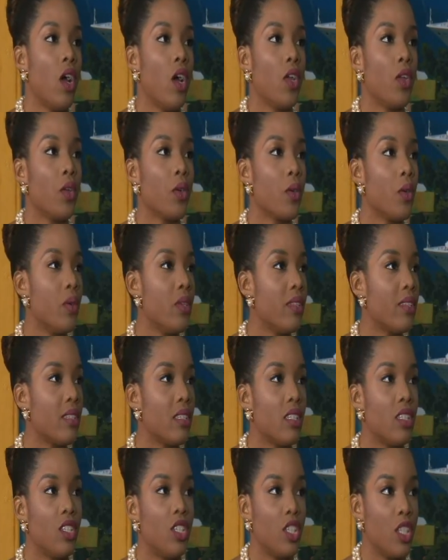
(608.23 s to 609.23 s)
You're going to
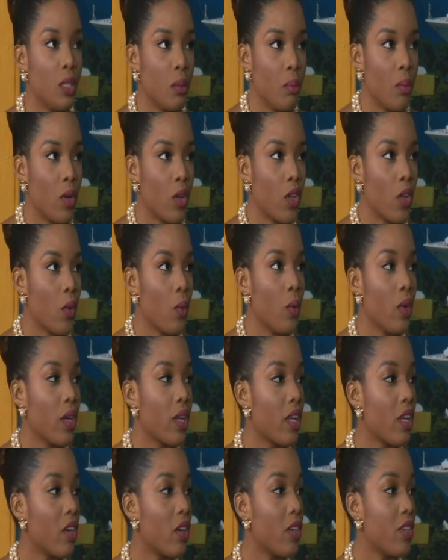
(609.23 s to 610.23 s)
the gym, you're
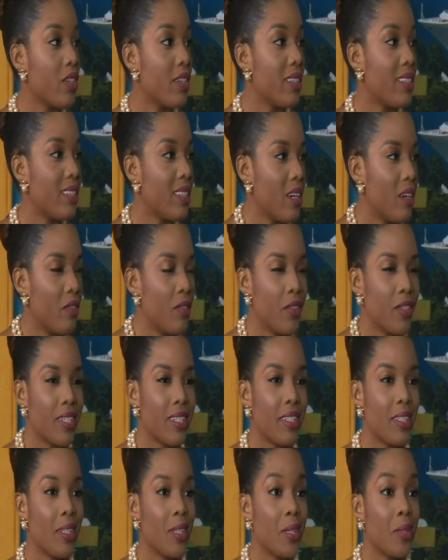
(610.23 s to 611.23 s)
working on yourself, you're
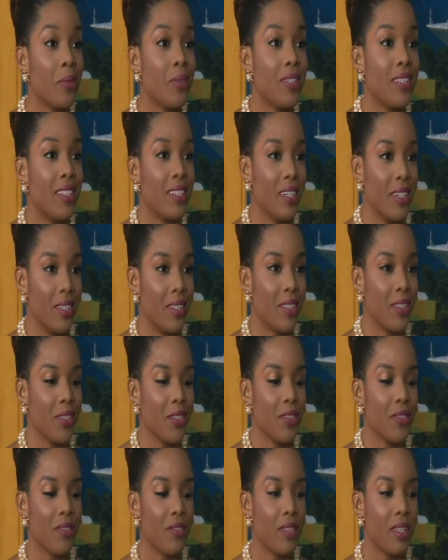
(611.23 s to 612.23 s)
seeing results,
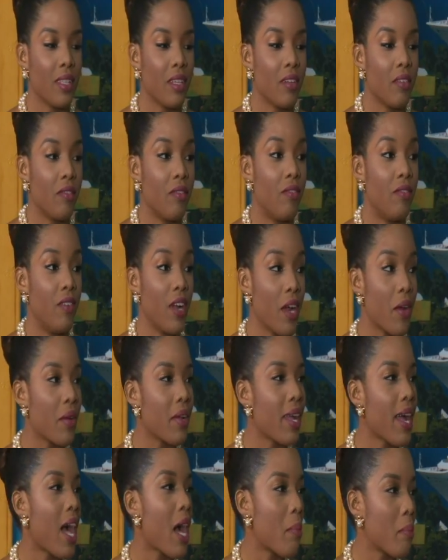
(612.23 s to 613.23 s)
you're feeling
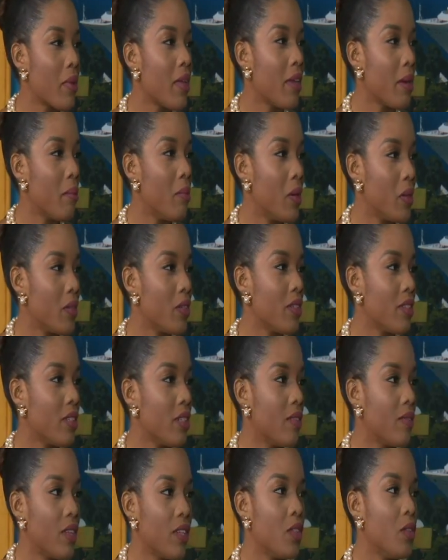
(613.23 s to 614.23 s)
very happy about
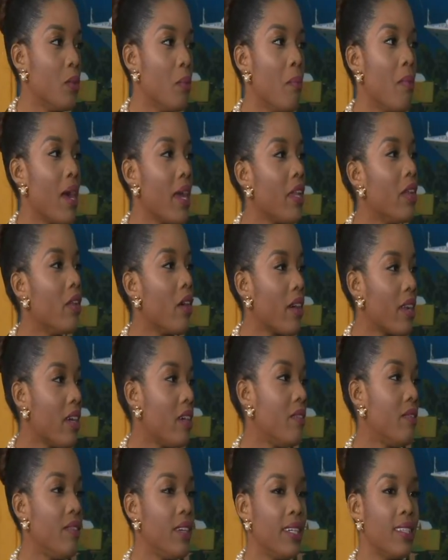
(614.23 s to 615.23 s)
yourself that you might not
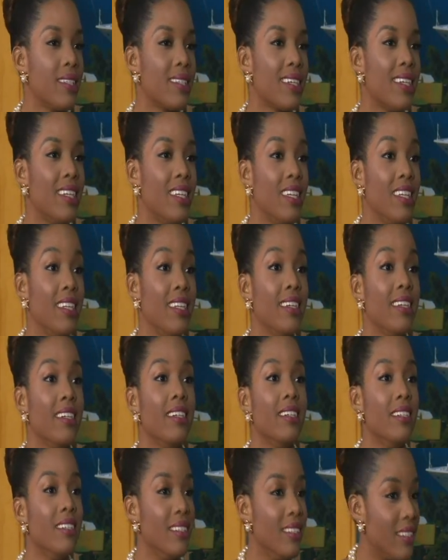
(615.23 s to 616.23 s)
have felt in
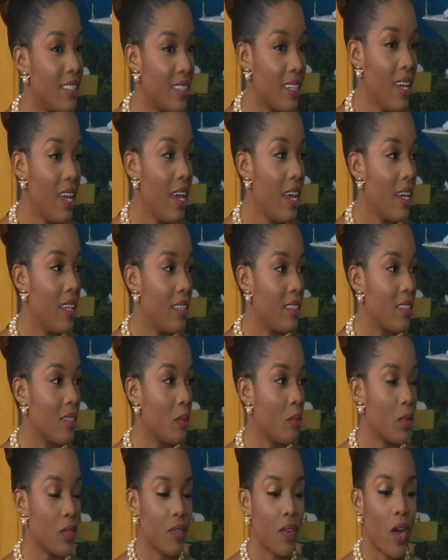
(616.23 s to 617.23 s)
years in
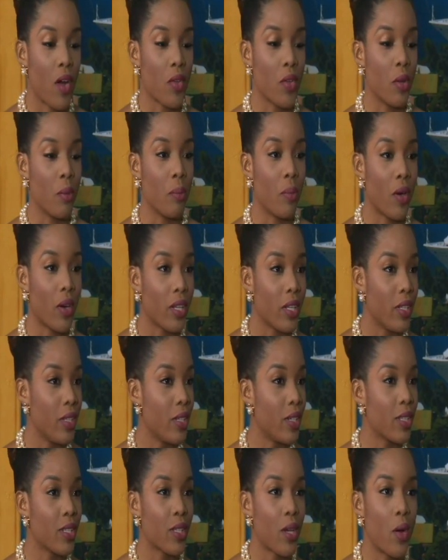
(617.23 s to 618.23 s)
terms of how your body
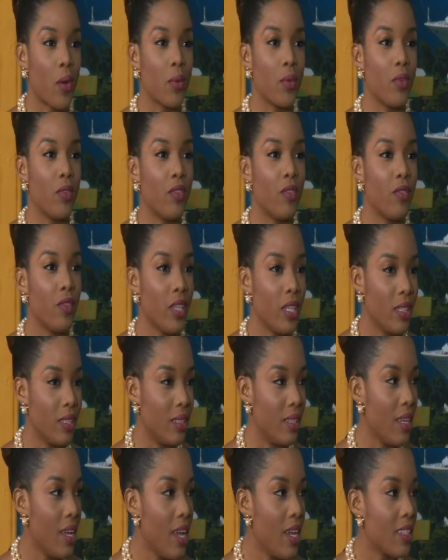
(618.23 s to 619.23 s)
looks, how you feel.